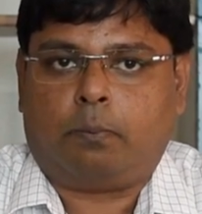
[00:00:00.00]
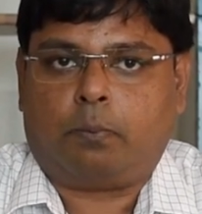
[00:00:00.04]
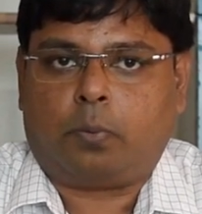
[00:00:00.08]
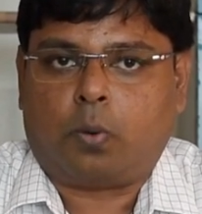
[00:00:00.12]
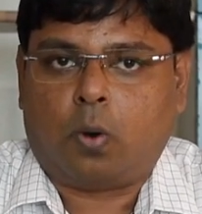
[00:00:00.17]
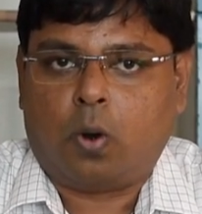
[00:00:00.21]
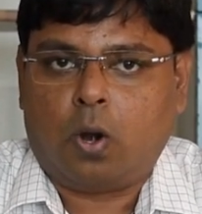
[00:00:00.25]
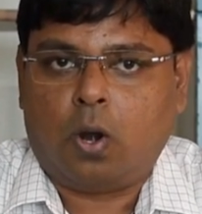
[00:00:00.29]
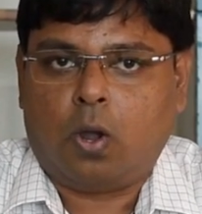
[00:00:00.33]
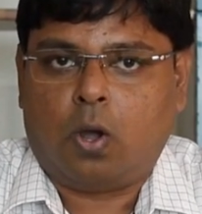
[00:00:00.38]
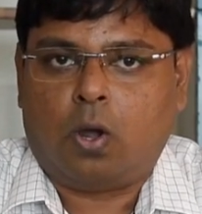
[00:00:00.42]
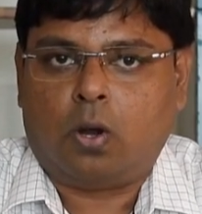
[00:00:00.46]

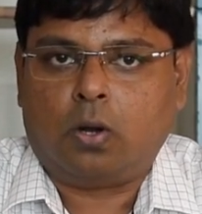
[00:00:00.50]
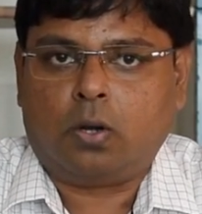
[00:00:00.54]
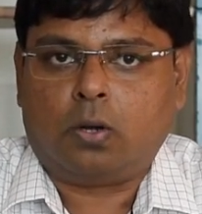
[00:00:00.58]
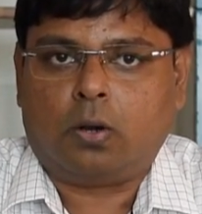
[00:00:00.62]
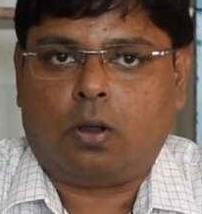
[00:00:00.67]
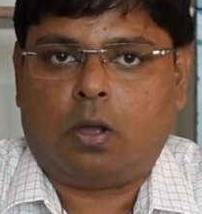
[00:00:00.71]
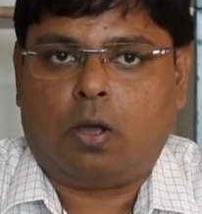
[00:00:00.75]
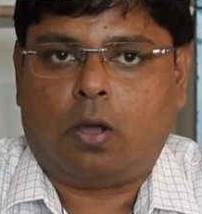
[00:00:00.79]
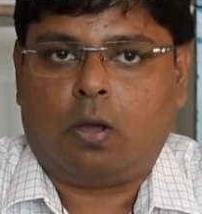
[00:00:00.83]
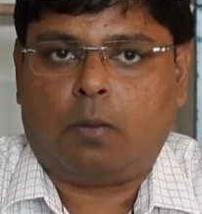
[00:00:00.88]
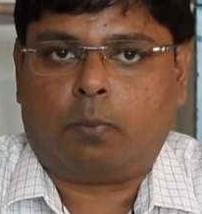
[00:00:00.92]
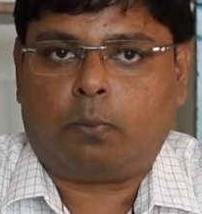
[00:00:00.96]

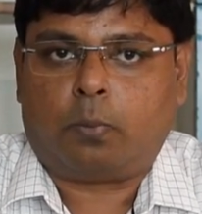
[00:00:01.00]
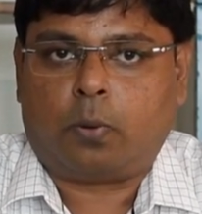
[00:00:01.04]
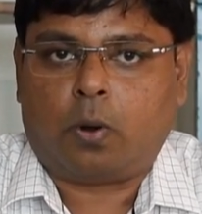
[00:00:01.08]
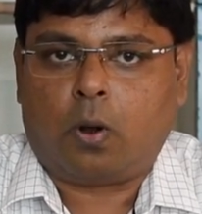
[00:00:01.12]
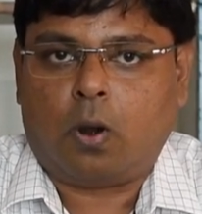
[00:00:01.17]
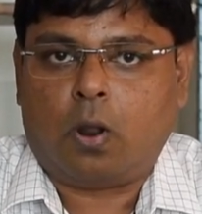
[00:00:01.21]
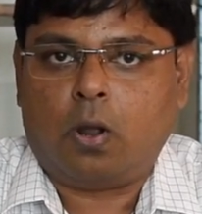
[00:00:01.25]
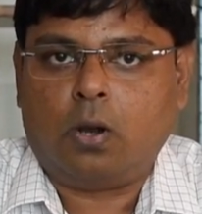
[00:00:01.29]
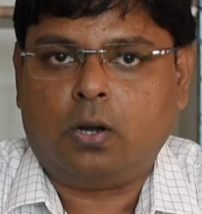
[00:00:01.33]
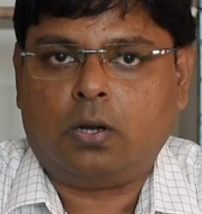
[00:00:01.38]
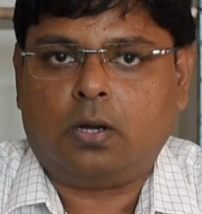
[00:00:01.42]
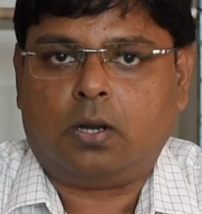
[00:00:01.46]

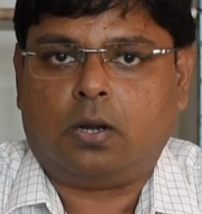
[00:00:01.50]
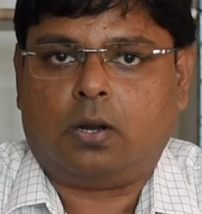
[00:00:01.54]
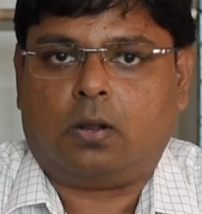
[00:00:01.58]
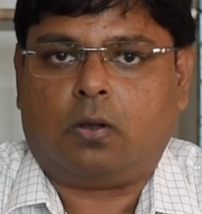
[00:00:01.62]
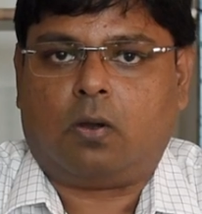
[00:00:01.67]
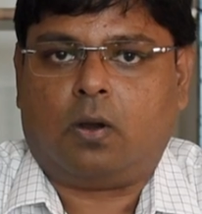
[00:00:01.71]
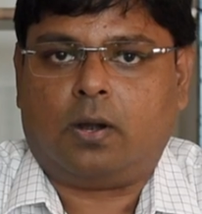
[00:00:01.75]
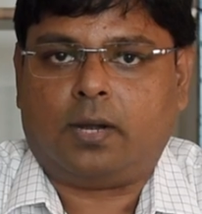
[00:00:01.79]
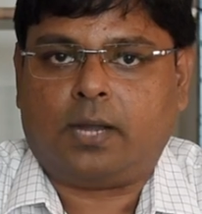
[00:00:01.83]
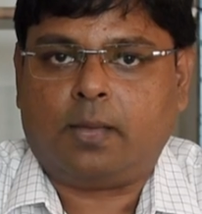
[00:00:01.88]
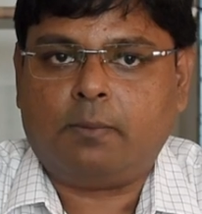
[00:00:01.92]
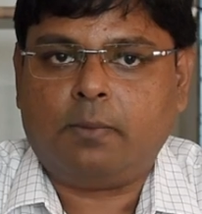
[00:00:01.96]
prolonged
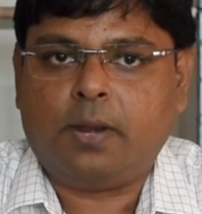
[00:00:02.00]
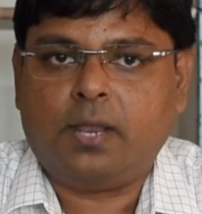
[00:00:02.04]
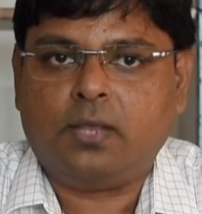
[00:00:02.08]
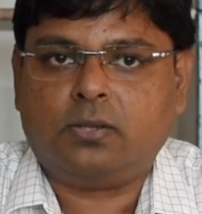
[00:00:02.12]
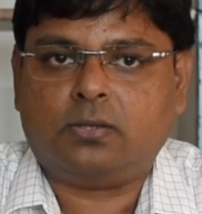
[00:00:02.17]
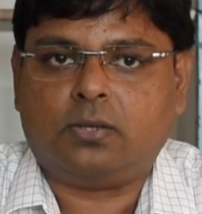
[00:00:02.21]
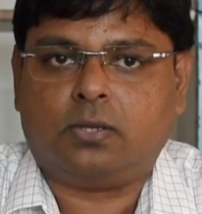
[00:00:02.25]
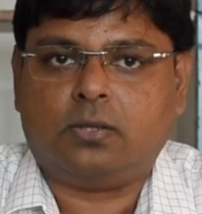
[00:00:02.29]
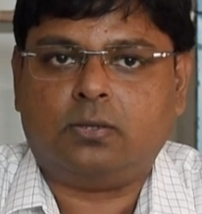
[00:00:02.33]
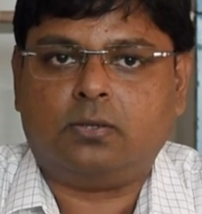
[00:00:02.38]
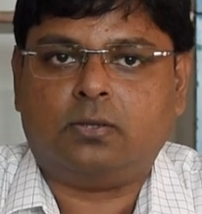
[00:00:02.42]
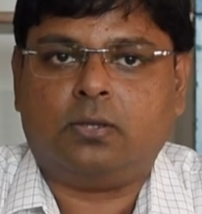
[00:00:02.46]

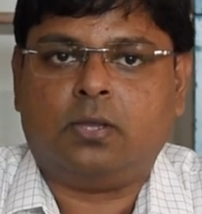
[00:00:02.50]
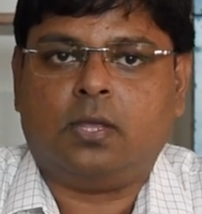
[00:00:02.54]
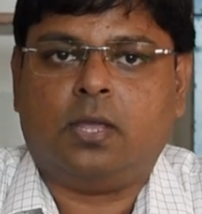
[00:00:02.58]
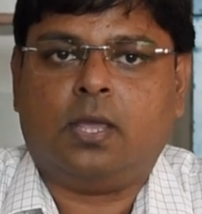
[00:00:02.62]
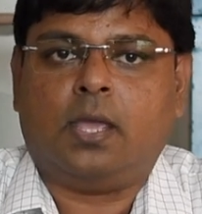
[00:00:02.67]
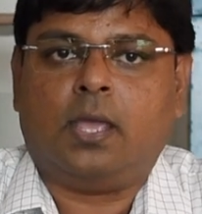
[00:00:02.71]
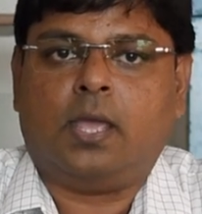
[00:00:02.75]
contaminations